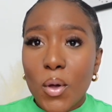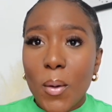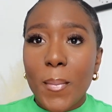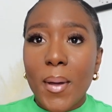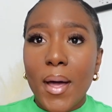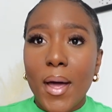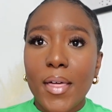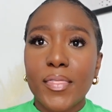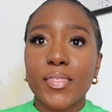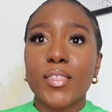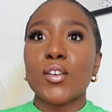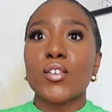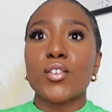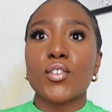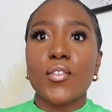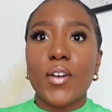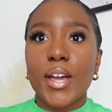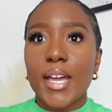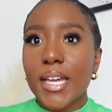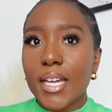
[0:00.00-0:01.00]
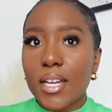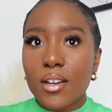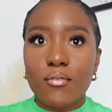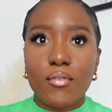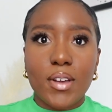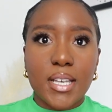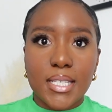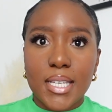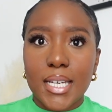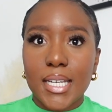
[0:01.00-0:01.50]
about the Great
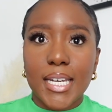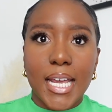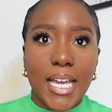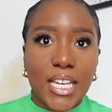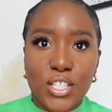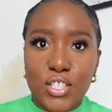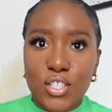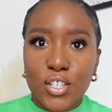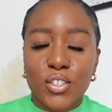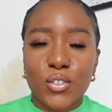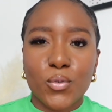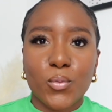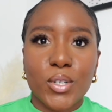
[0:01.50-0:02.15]
Resignation,